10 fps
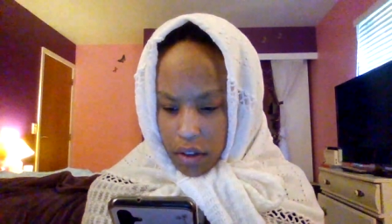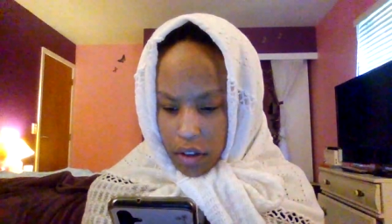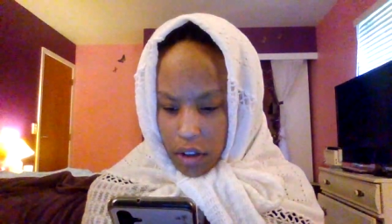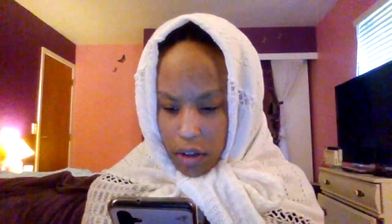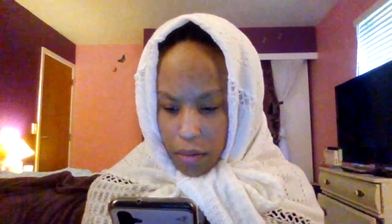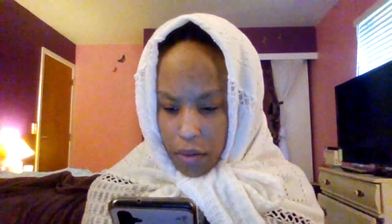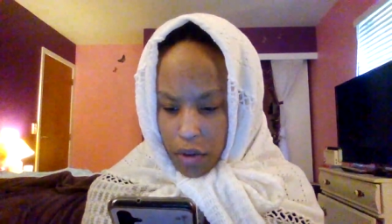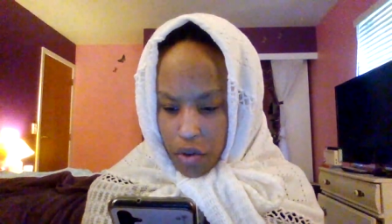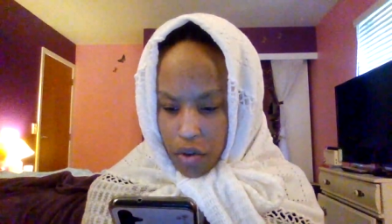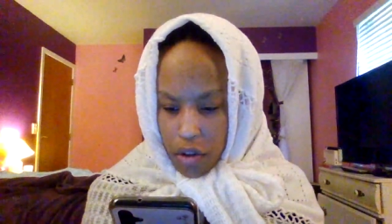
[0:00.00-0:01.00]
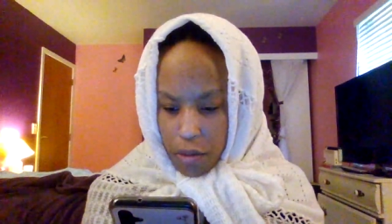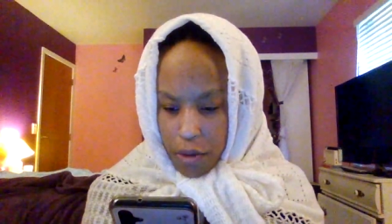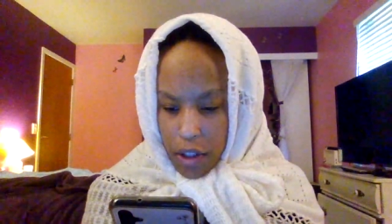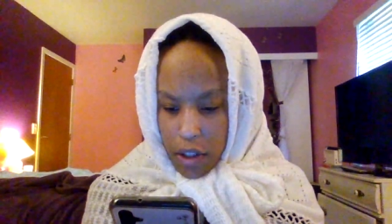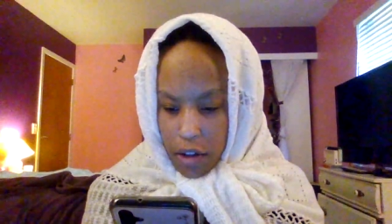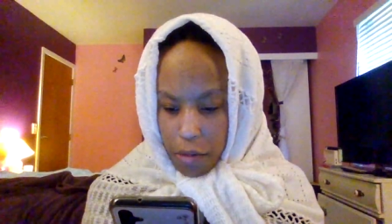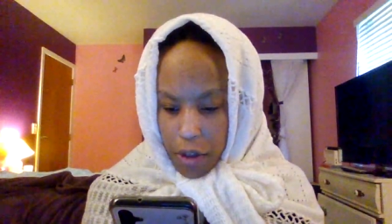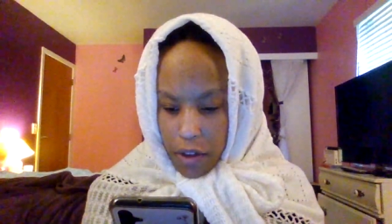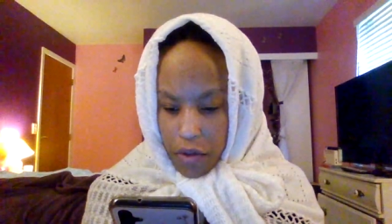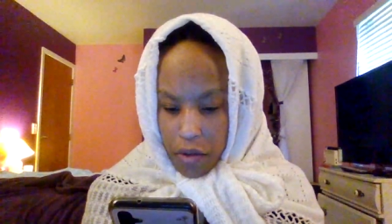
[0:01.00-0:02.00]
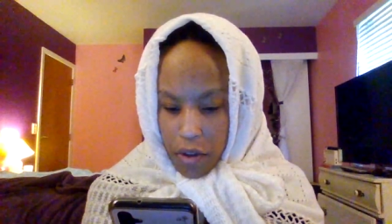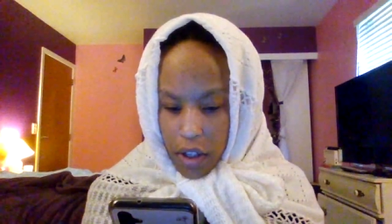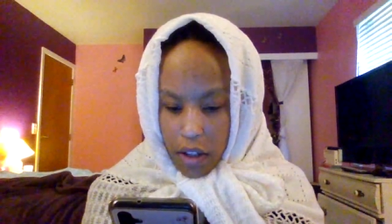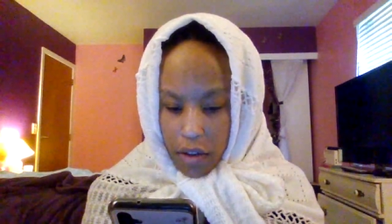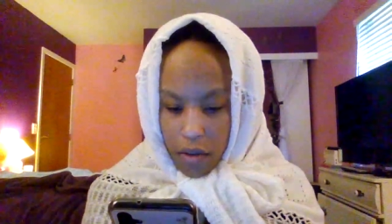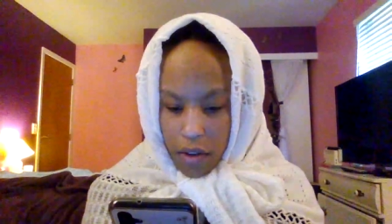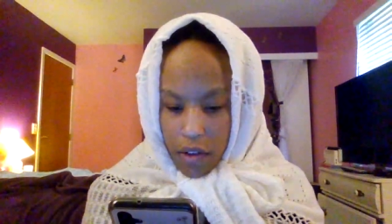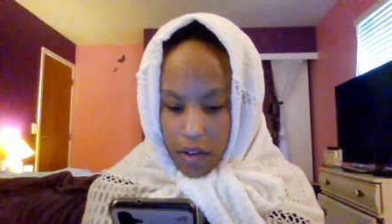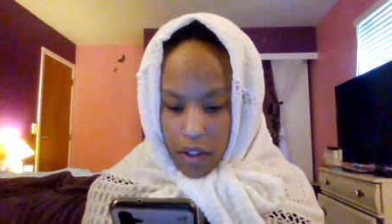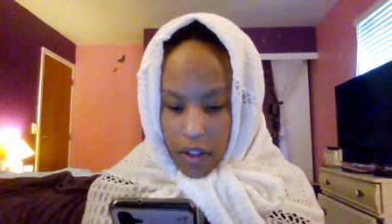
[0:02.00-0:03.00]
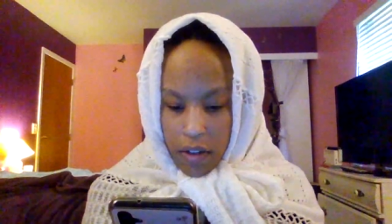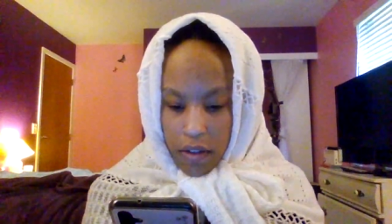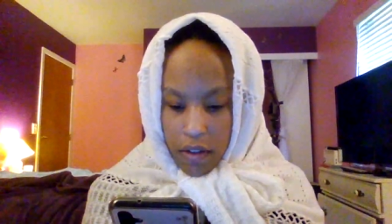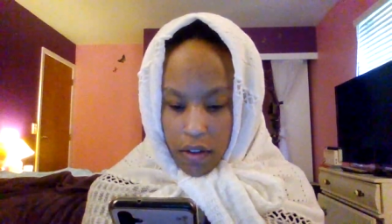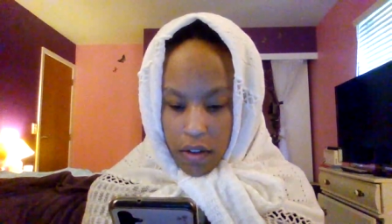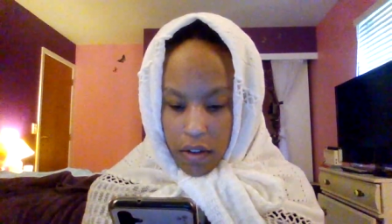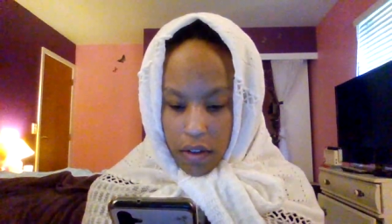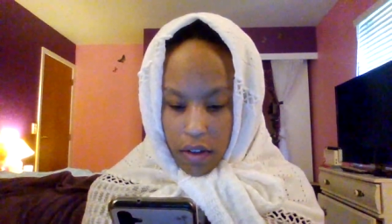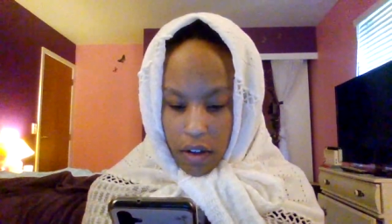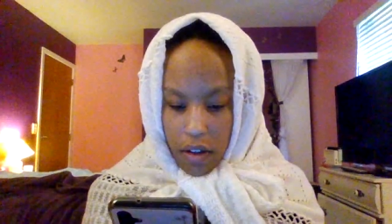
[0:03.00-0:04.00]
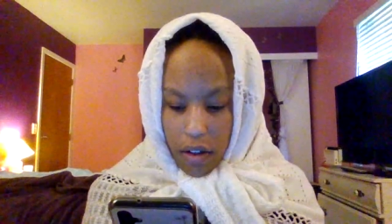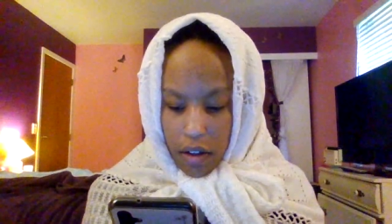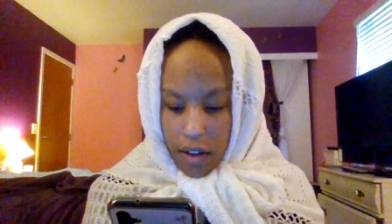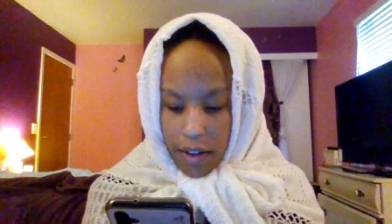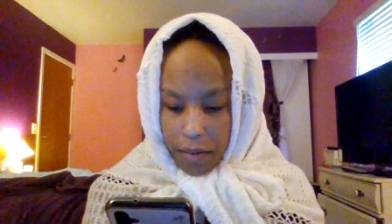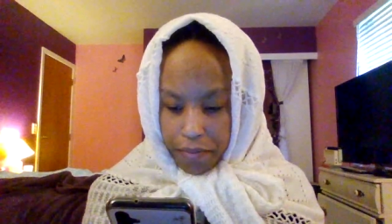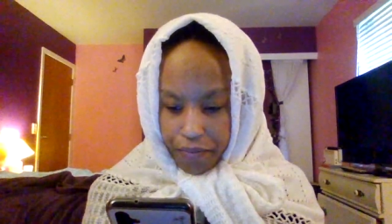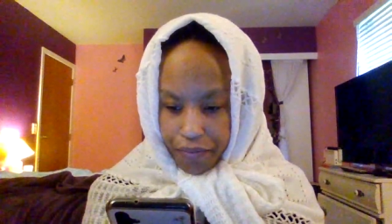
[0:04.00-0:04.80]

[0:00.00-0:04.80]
Um, there should be another pair of Tsugai, yours, yes, there are.